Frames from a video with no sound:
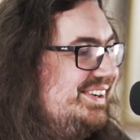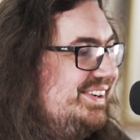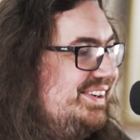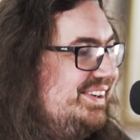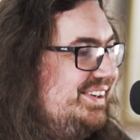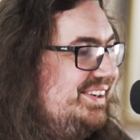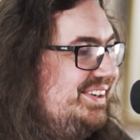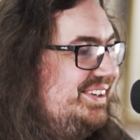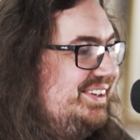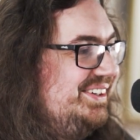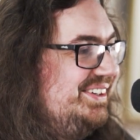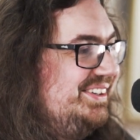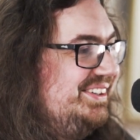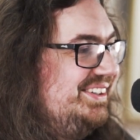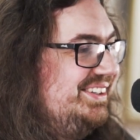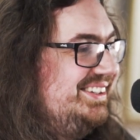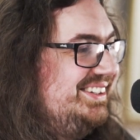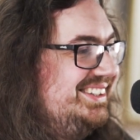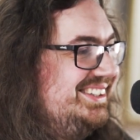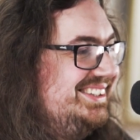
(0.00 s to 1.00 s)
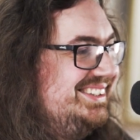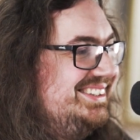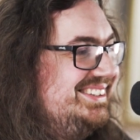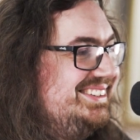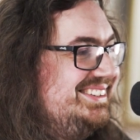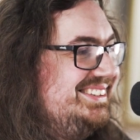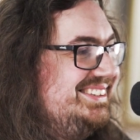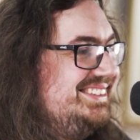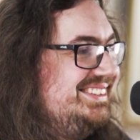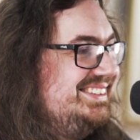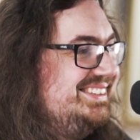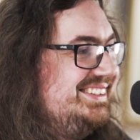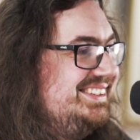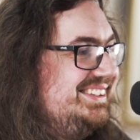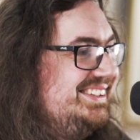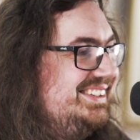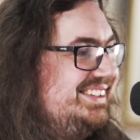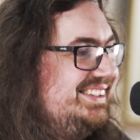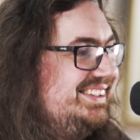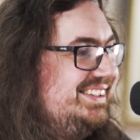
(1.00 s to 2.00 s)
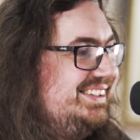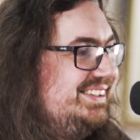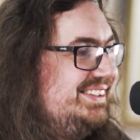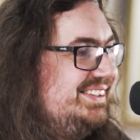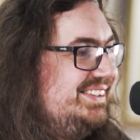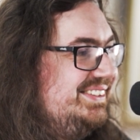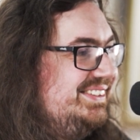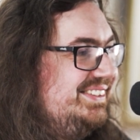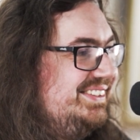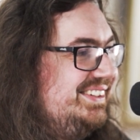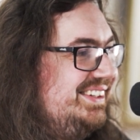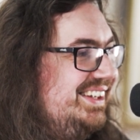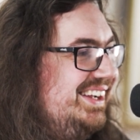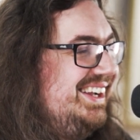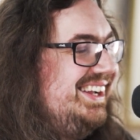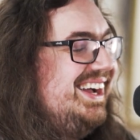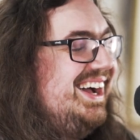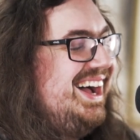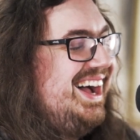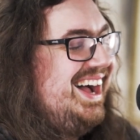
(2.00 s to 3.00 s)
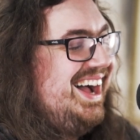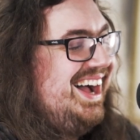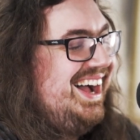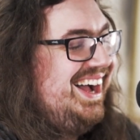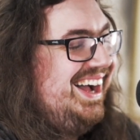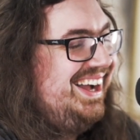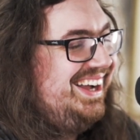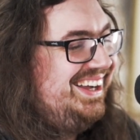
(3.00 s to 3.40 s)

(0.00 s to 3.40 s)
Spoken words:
No words are spoken by the person on screen.